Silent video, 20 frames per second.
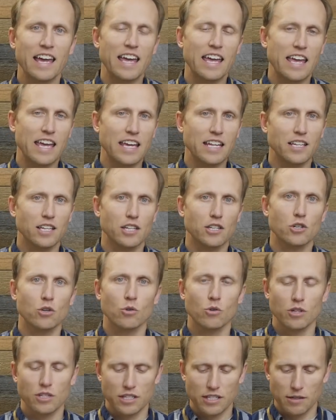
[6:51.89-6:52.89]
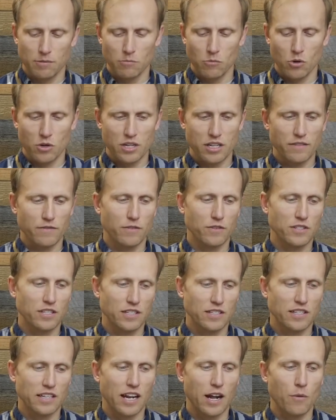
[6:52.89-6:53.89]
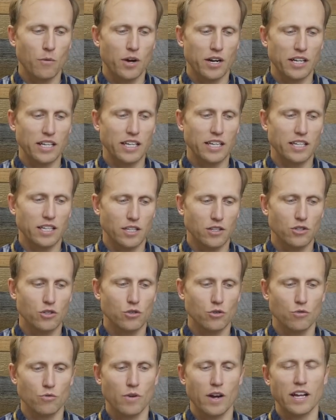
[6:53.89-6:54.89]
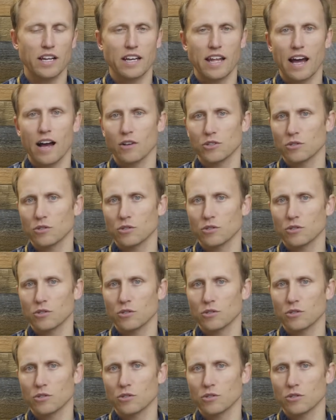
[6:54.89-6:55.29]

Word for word: hint towards some more differences that I want to get into right now.